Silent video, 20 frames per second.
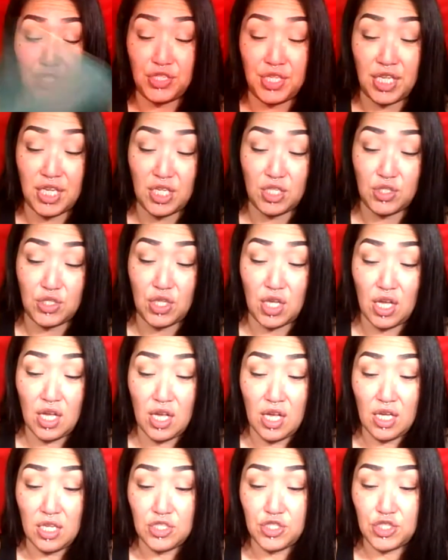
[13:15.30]
needs
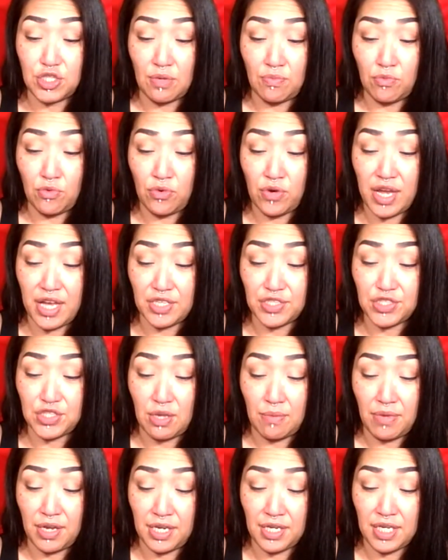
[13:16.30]
some rest.
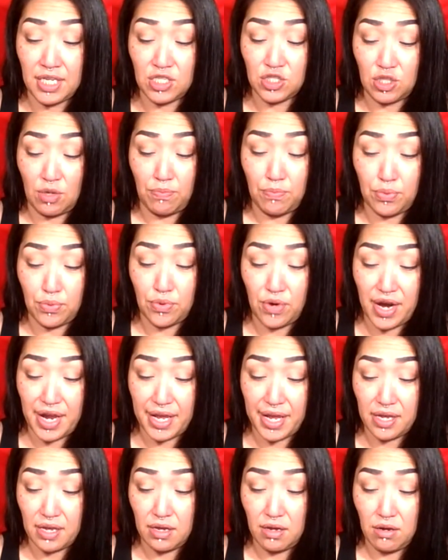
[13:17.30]
Somebody needs a
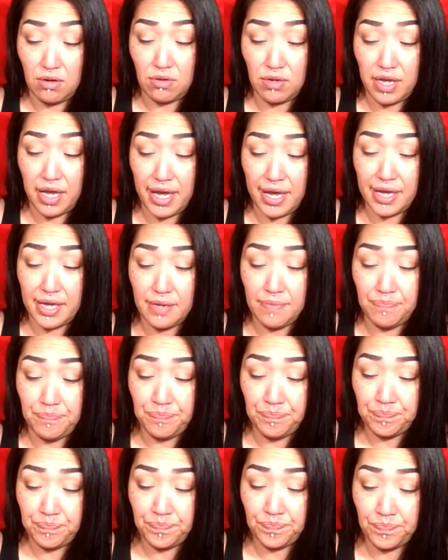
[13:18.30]
break. Okay.
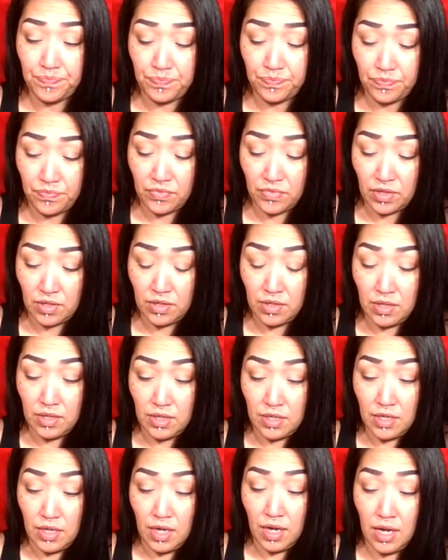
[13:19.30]

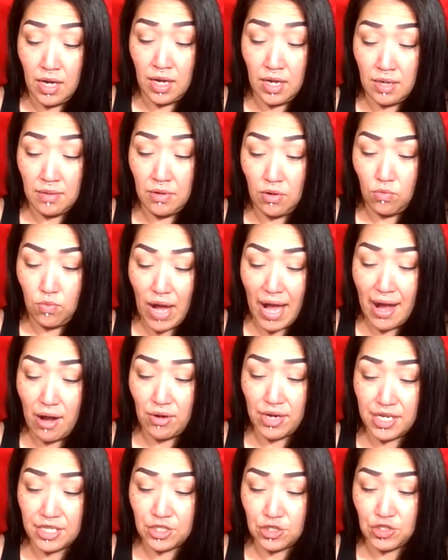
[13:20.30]
Wow,
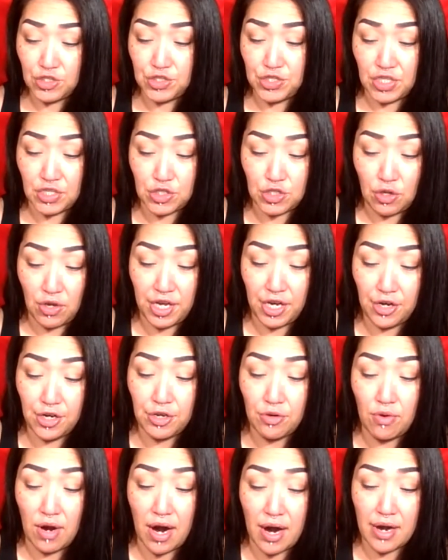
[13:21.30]
interesting. So here
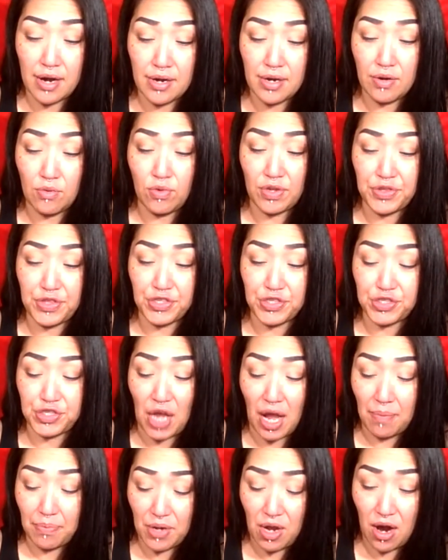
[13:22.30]
you are with the
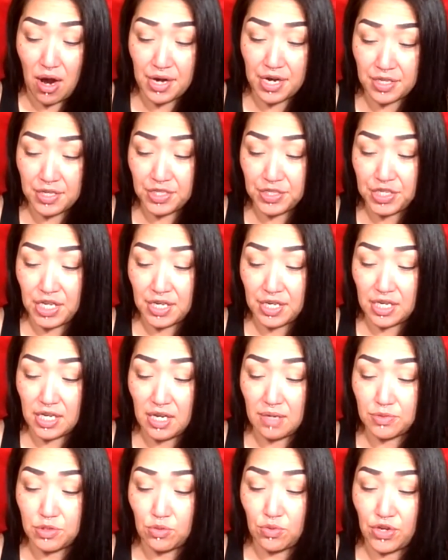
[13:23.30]
Stop card on the 10 of
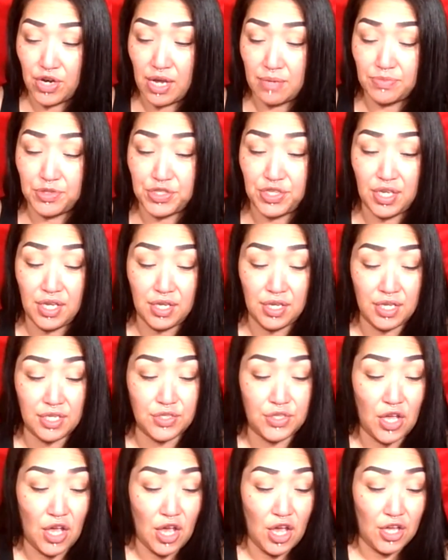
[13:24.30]
Cups. What I'm seeing is
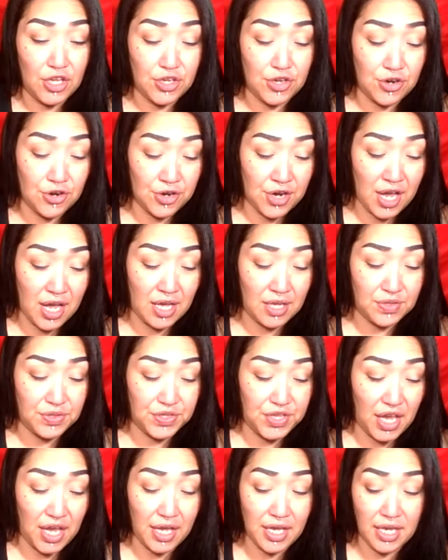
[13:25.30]
you're not
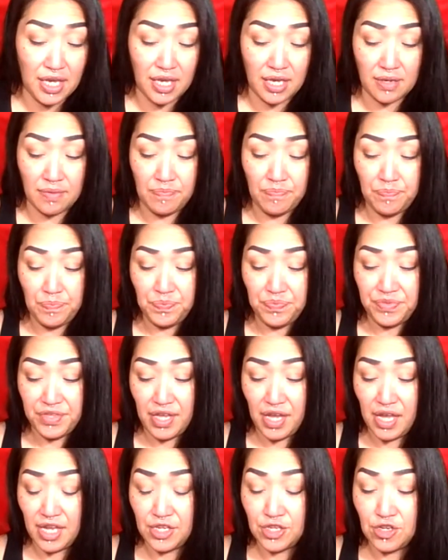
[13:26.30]
taking
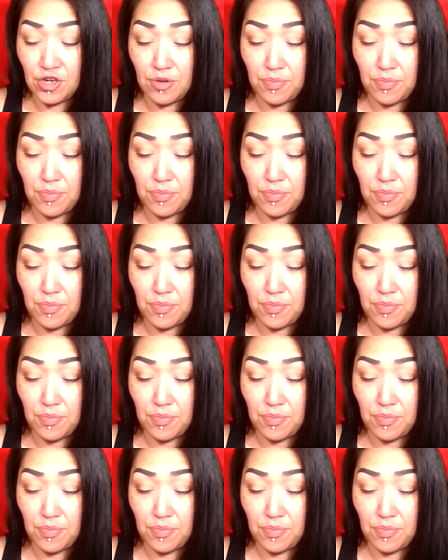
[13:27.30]
and